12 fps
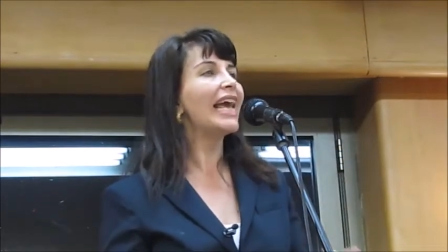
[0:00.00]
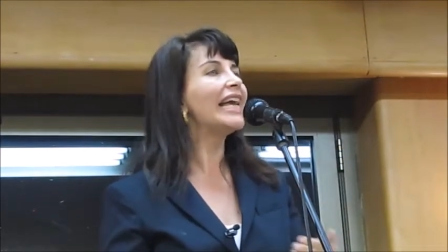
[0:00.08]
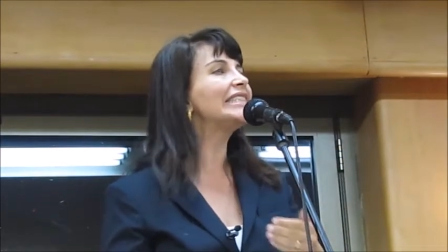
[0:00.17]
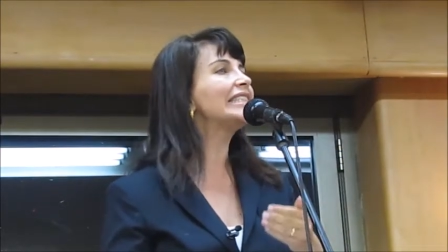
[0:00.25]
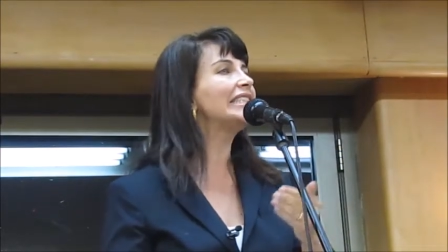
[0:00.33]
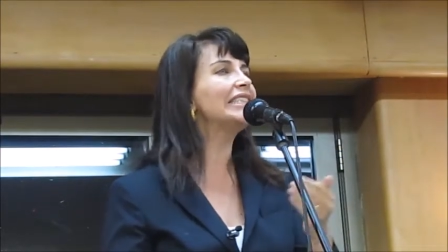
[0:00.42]

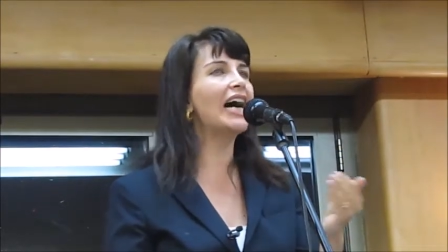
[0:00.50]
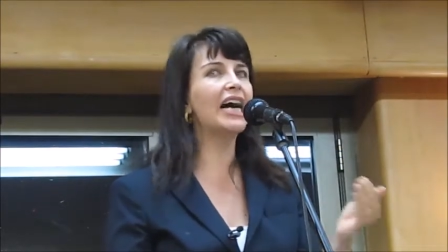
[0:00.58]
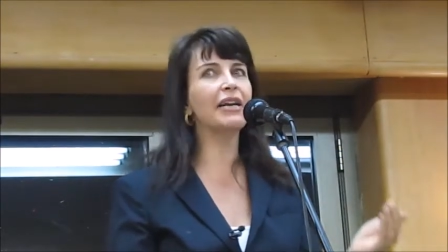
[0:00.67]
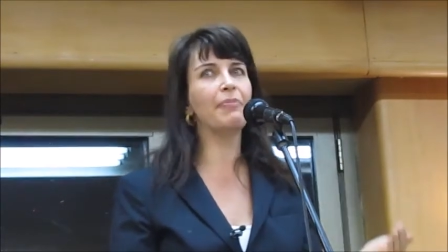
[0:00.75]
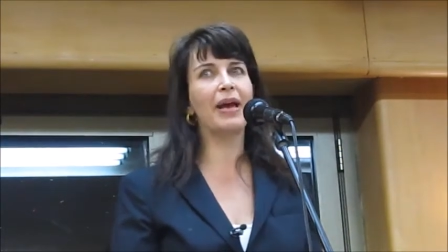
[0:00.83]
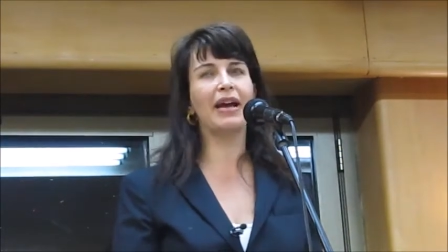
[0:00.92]
It's
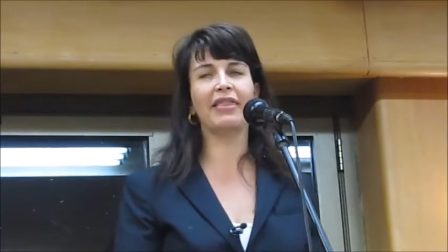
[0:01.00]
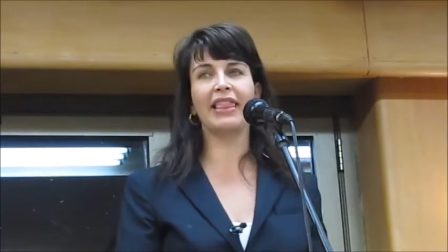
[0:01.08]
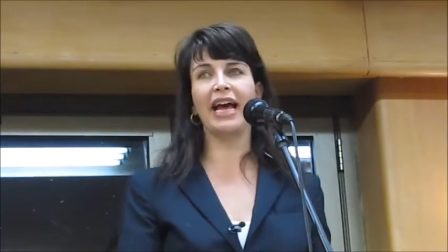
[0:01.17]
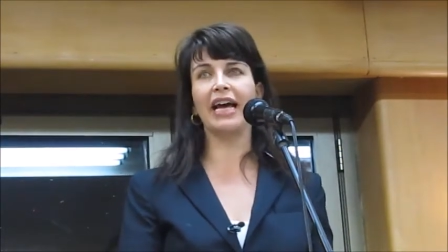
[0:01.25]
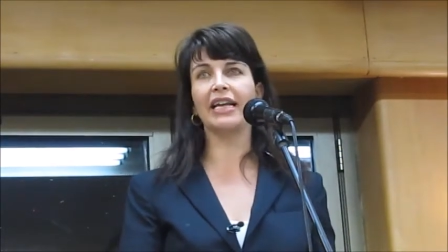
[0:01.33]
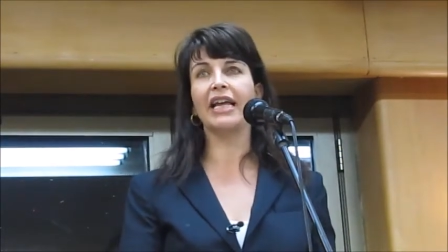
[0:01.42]
not about
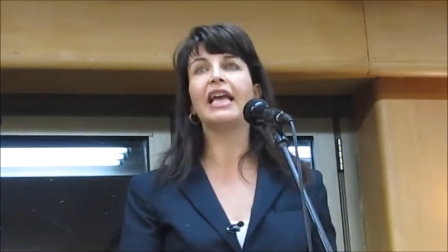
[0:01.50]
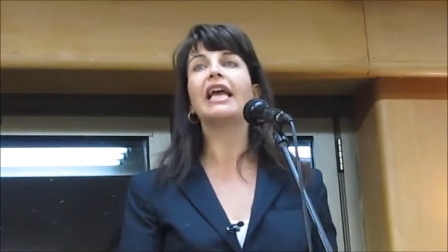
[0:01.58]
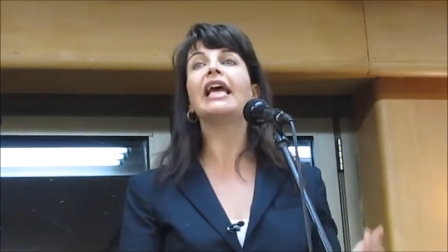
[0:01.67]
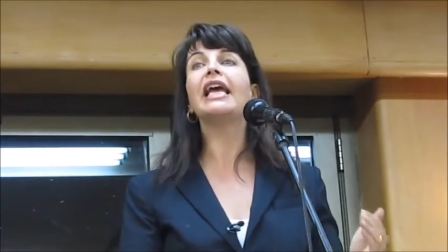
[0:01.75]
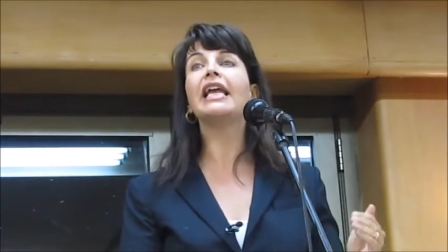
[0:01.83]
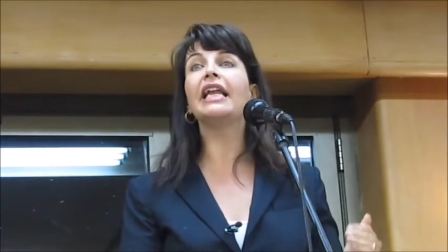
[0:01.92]
that.
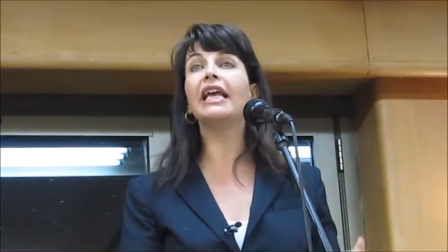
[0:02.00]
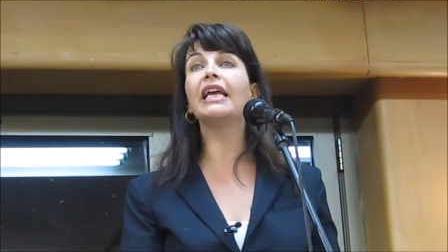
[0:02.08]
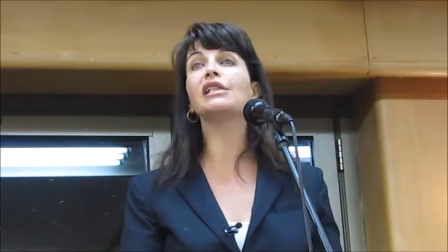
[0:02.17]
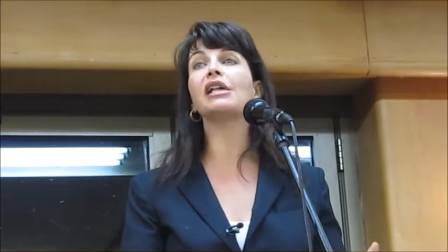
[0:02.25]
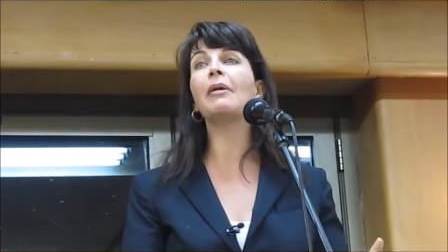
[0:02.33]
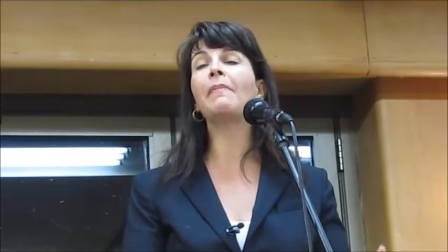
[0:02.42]
It
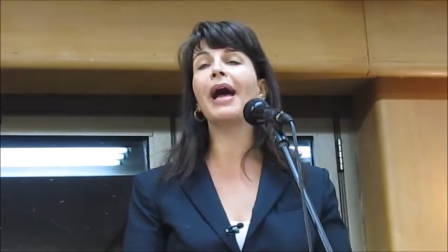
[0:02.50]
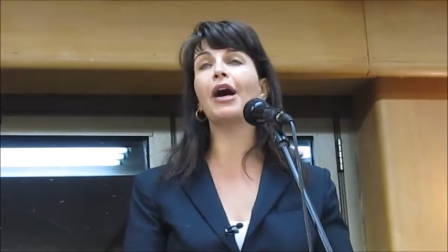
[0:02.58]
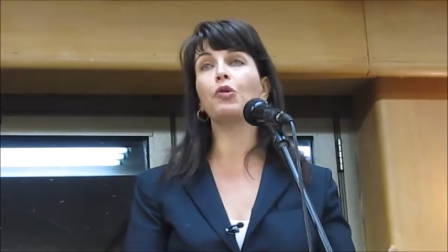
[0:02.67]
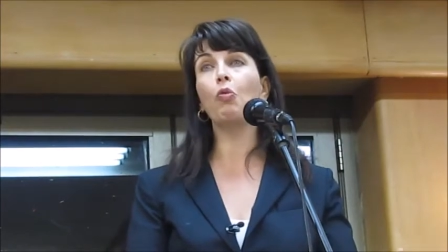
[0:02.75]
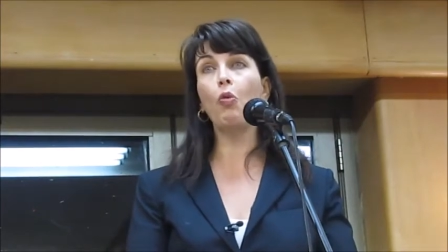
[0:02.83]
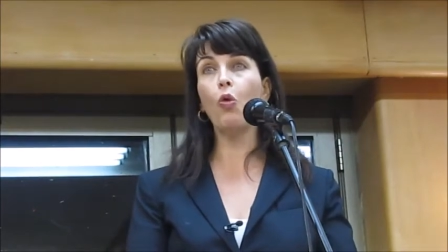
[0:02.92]
is
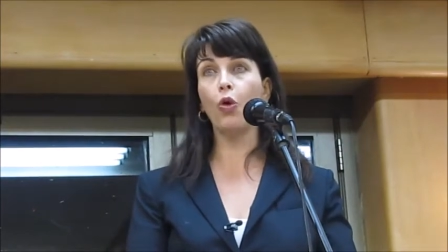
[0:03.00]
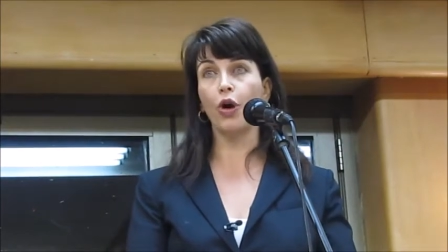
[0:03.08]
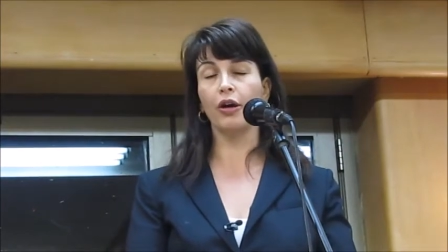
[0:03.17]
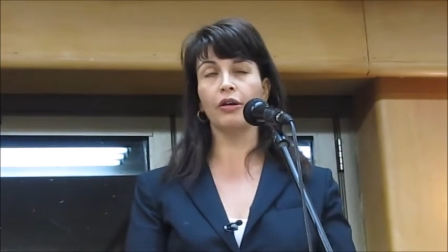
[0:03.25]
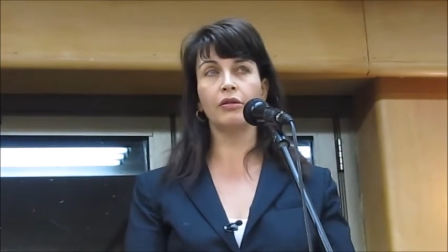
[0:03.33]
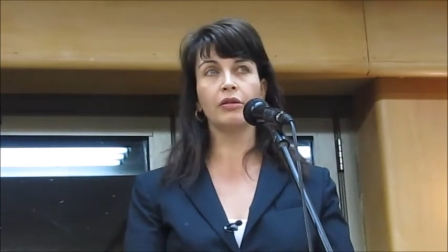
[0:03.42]
about war.